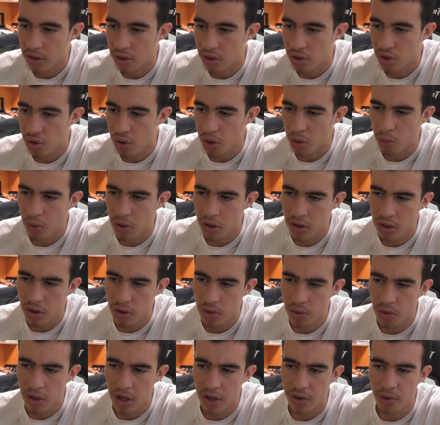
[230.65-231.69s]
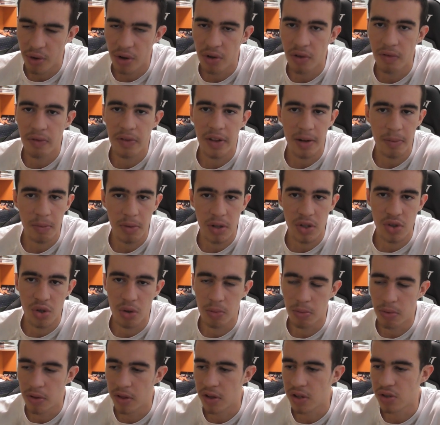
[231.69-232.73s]
So I wanted to get rid of that
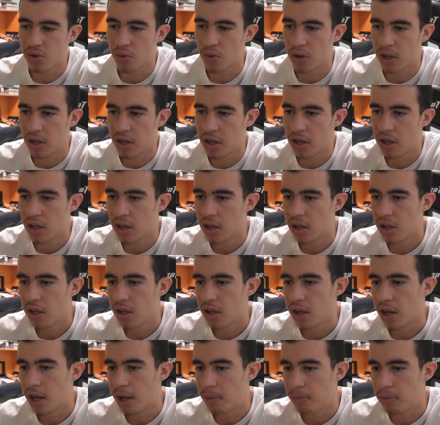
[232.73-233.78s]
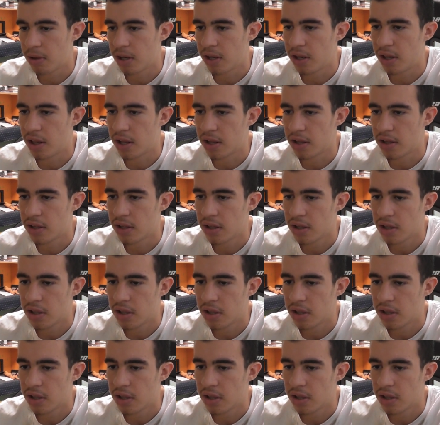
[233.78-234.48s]
bishop. That's why I played that,